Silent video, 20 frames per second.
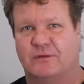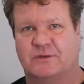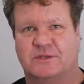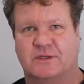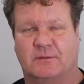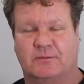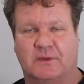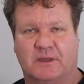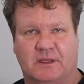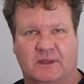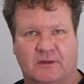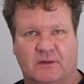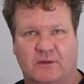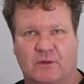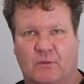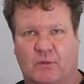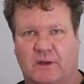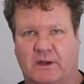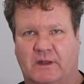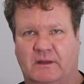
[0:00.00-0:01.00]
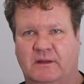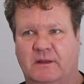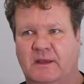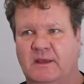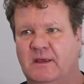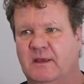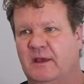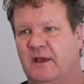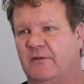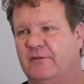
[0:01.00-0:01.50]
or something, and you want to,
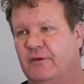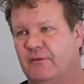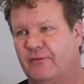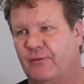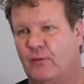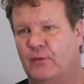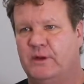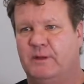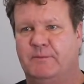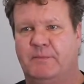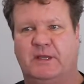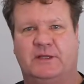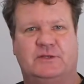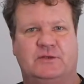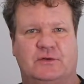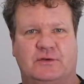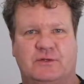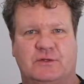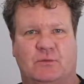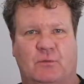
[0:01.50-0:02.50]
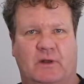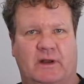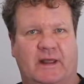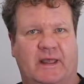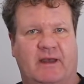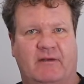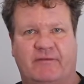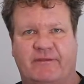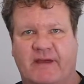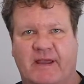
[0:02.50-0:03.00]
of your 40 pictures, you want to
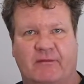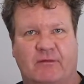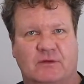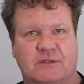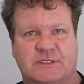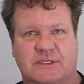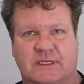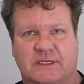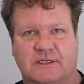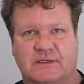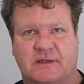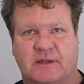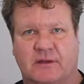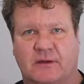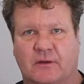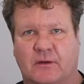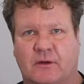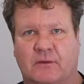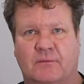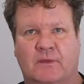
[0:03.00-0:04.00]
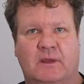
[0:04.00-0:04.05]
have 5 or 6 that are